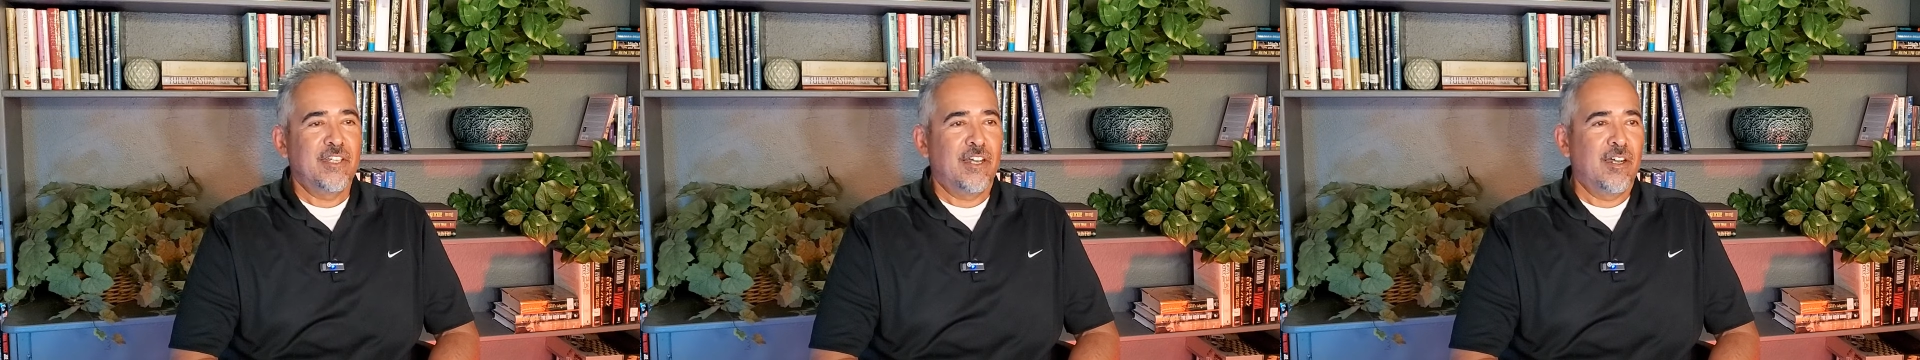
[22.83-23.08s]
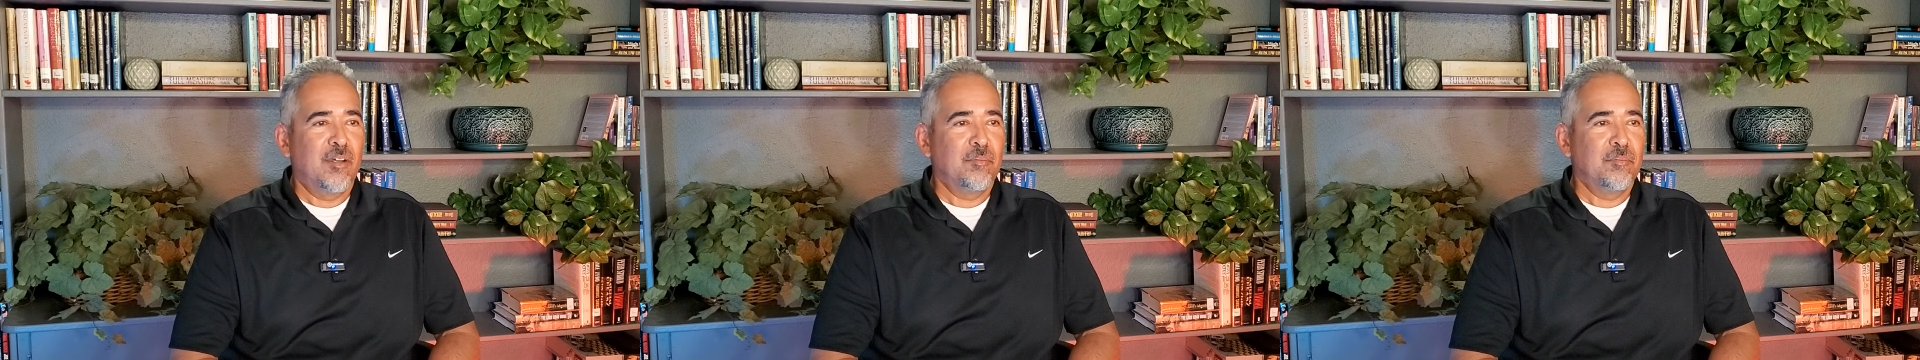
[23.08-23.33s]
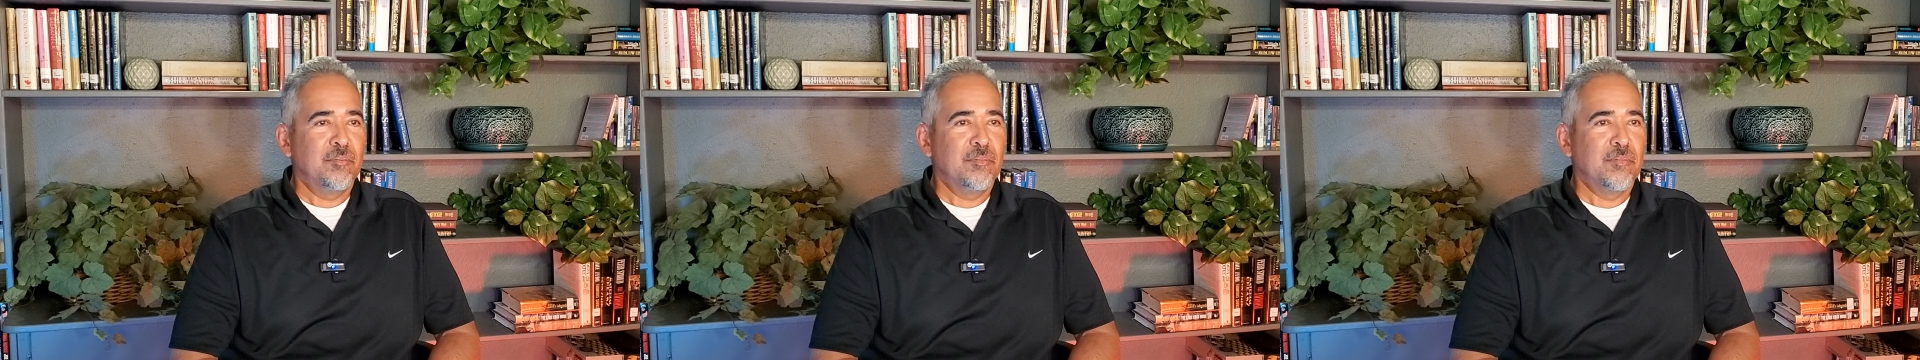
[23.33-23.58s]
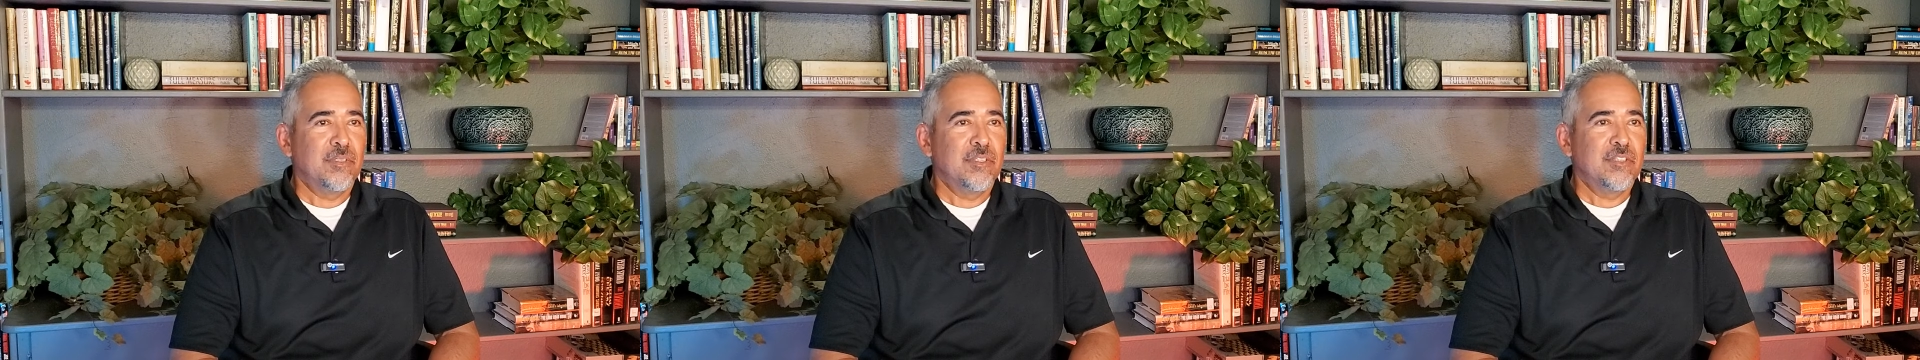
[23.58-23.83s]
Um,
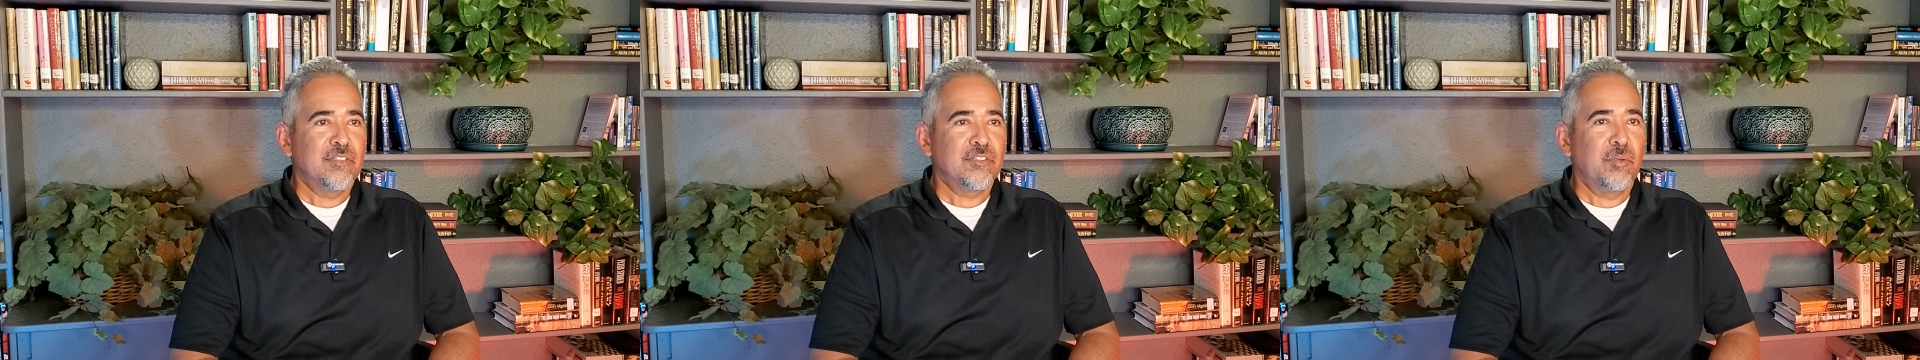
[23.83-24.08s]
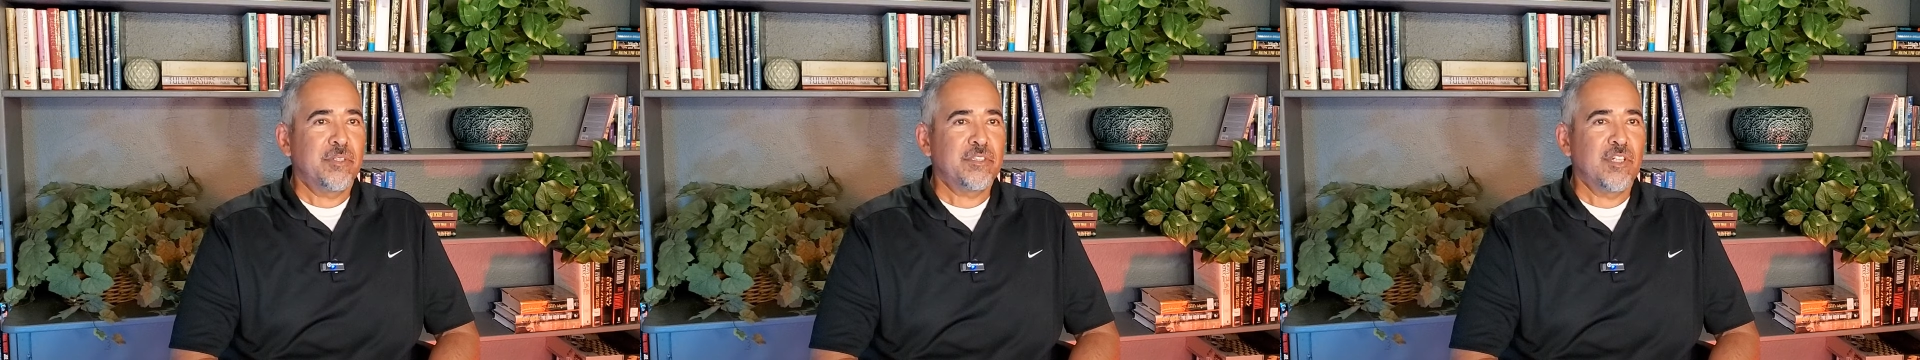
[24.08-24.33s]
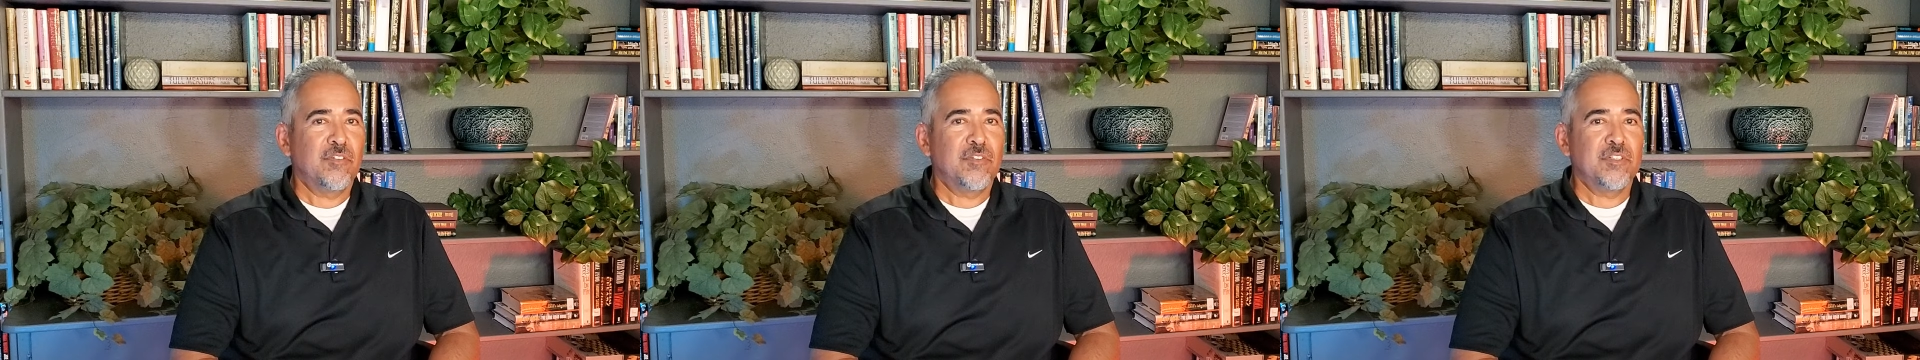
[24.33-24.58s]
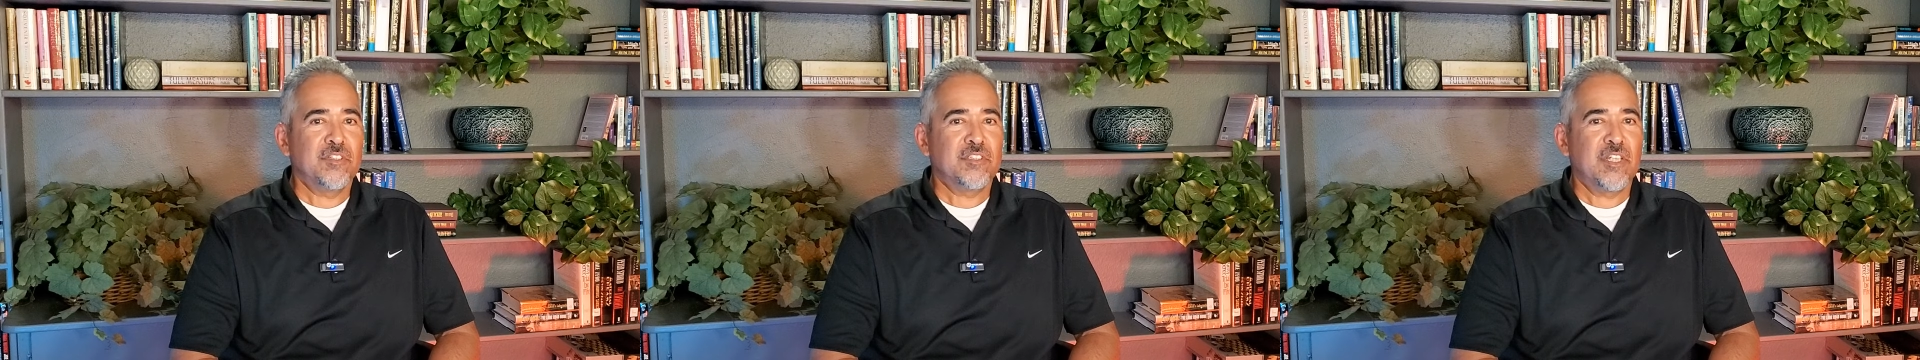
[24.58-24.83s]
so myself
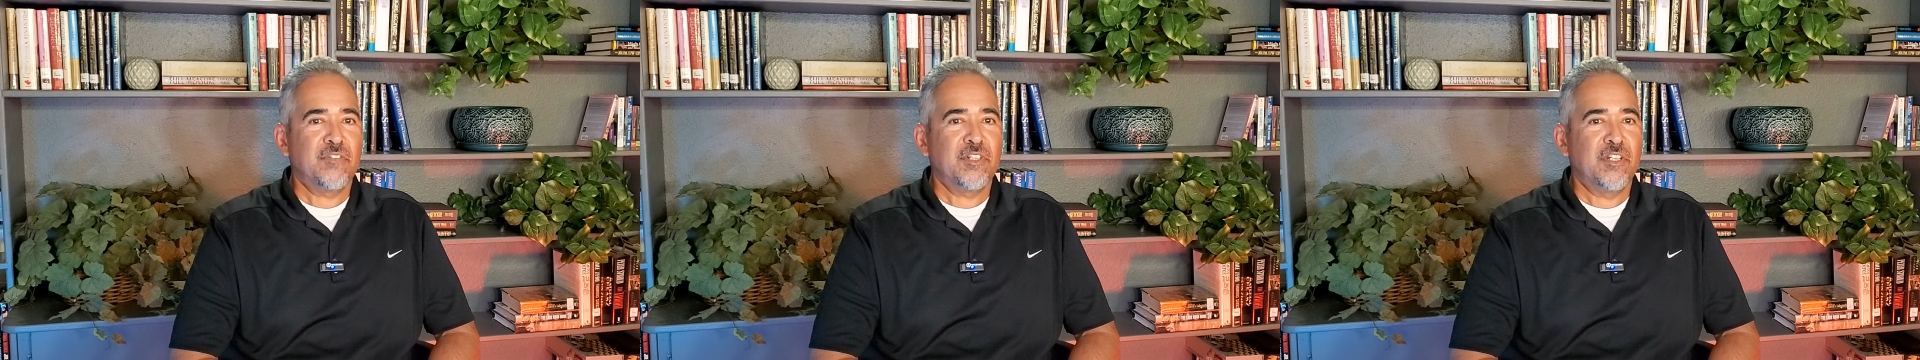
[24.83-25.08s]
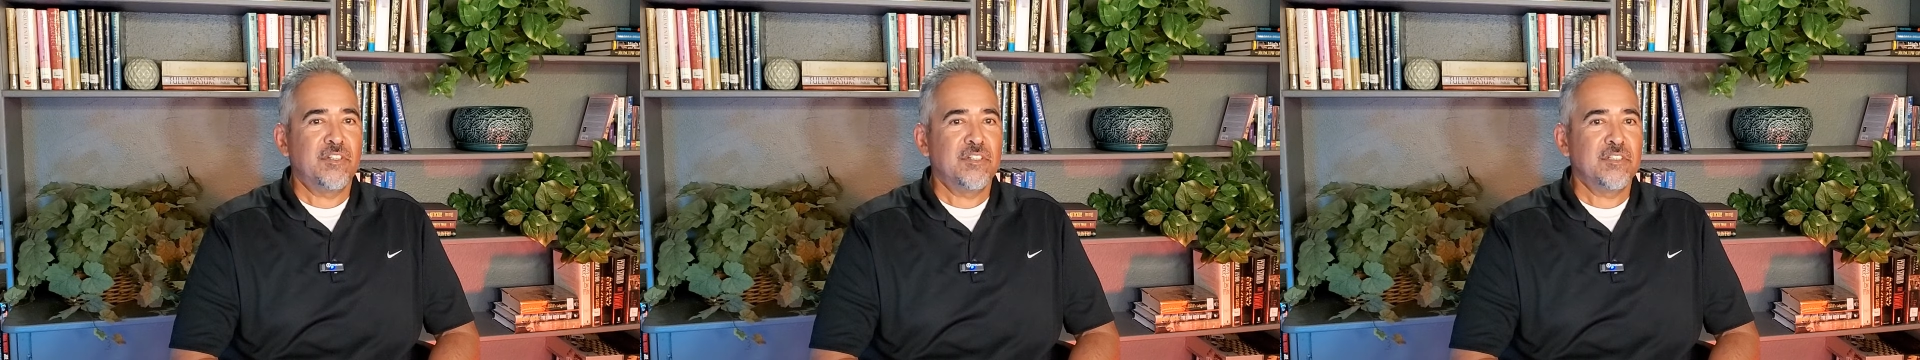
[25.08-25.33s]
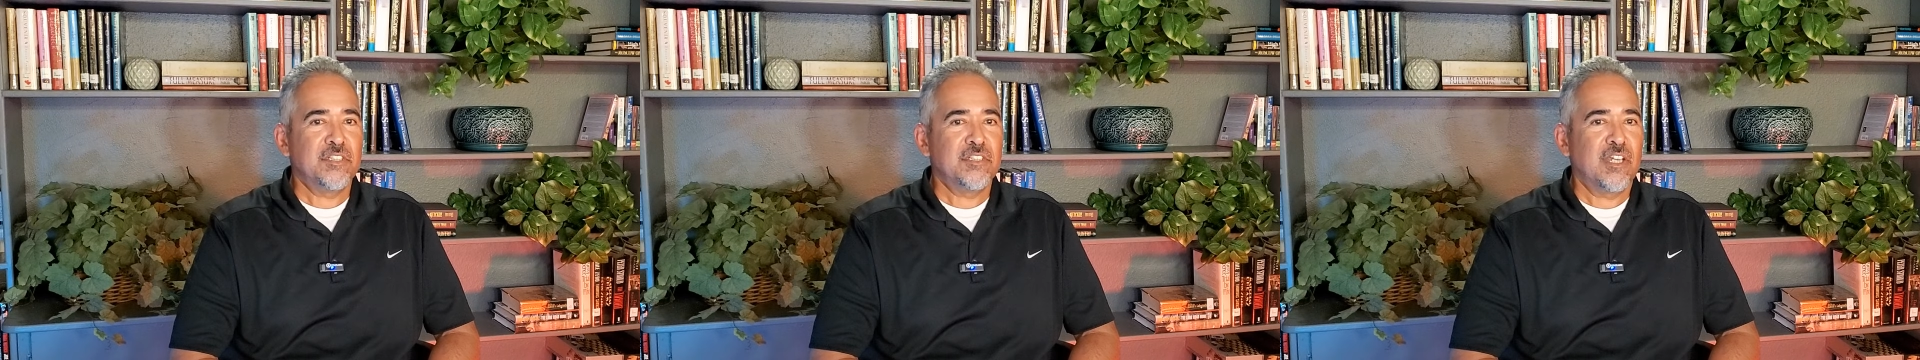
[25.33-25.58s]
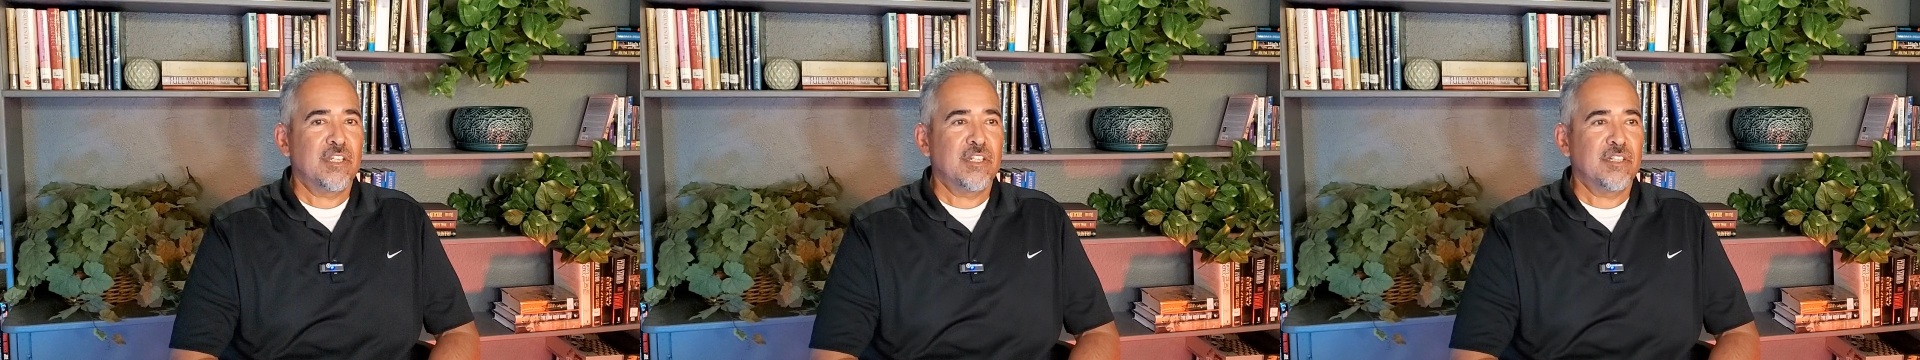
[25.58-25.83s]
and seven others
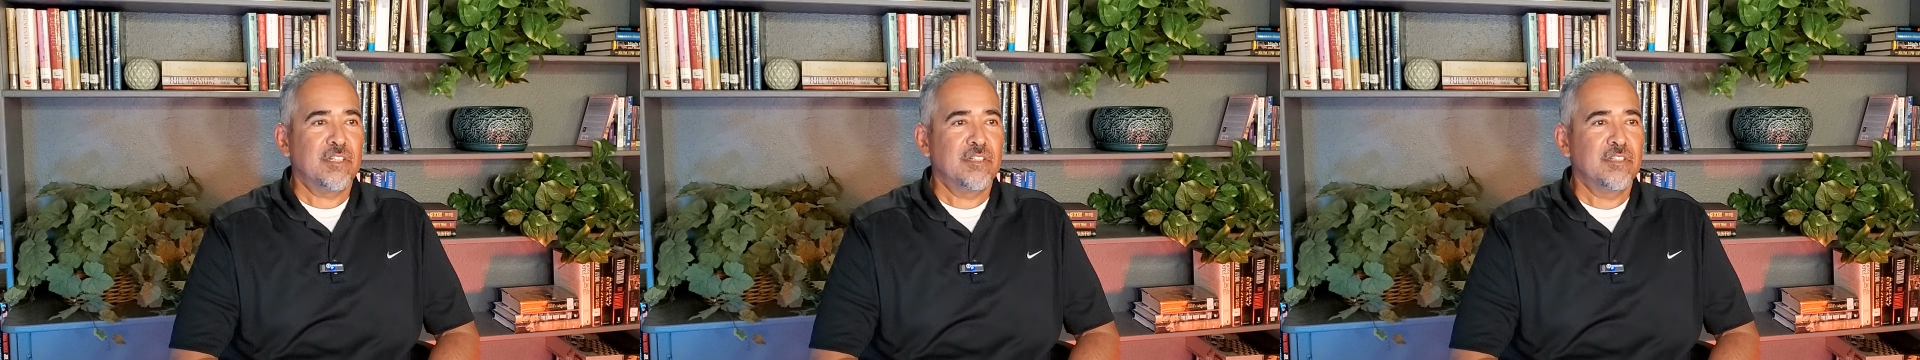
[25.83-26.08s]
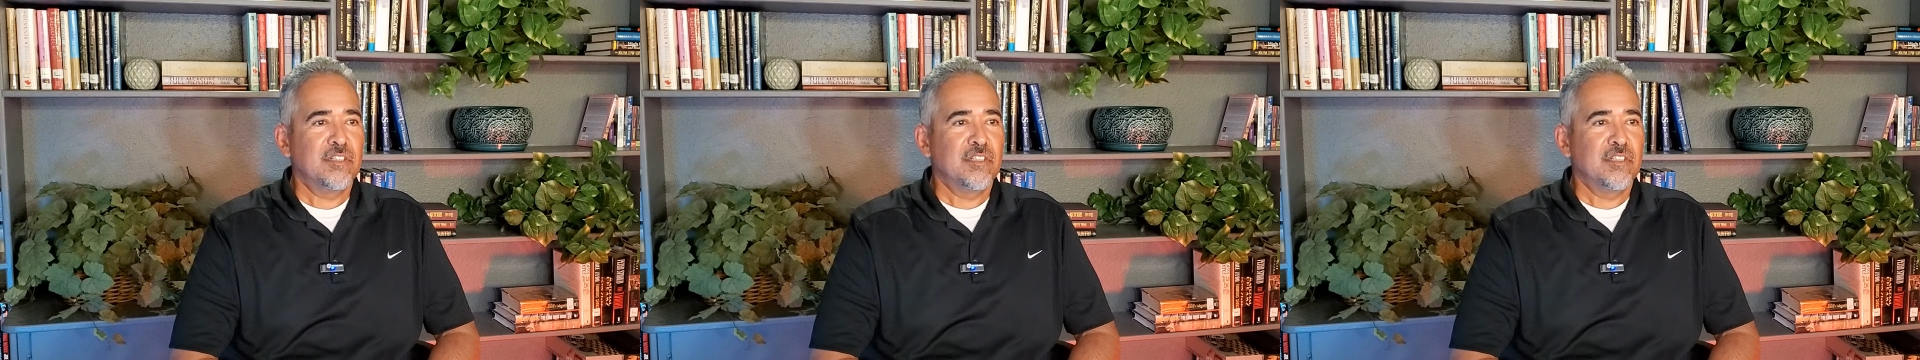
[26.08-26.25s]
decided to